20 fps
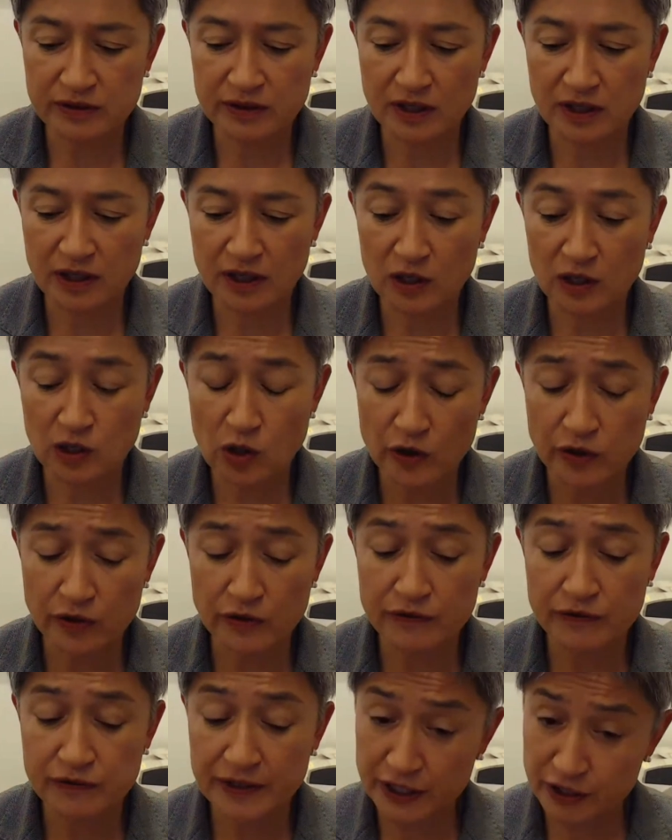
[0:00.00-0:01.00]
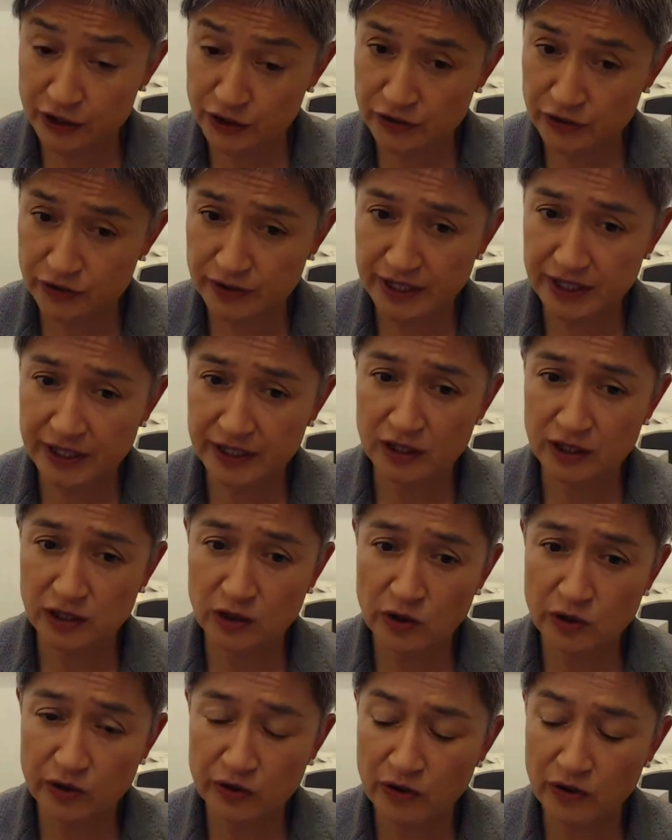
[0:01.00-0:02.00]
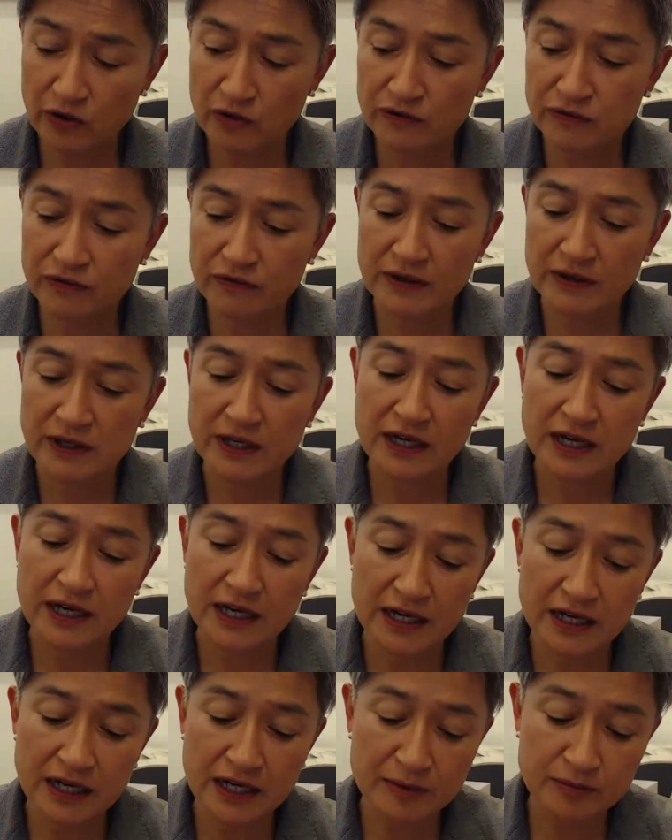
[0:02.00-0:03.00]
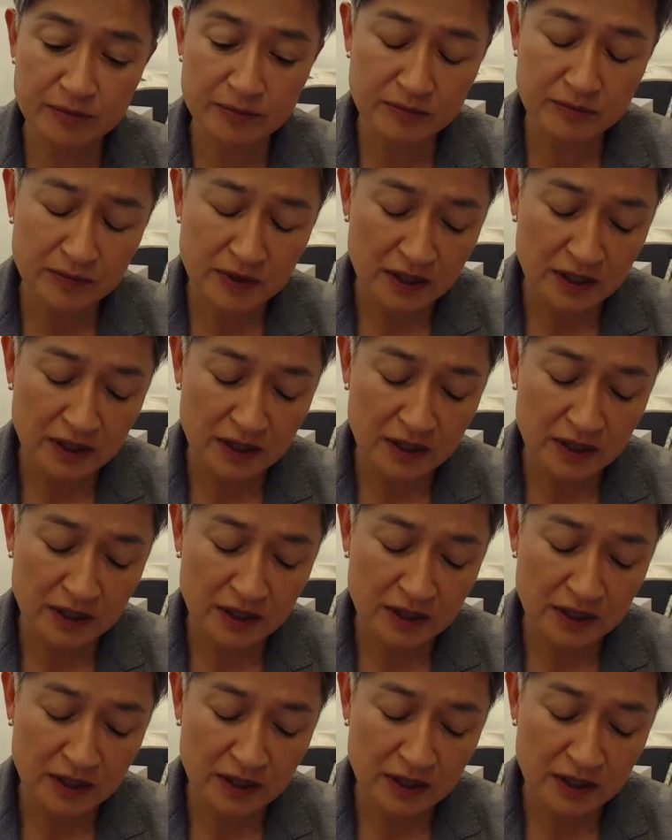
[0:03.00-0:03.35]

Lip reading: a lot of history and a lot of um,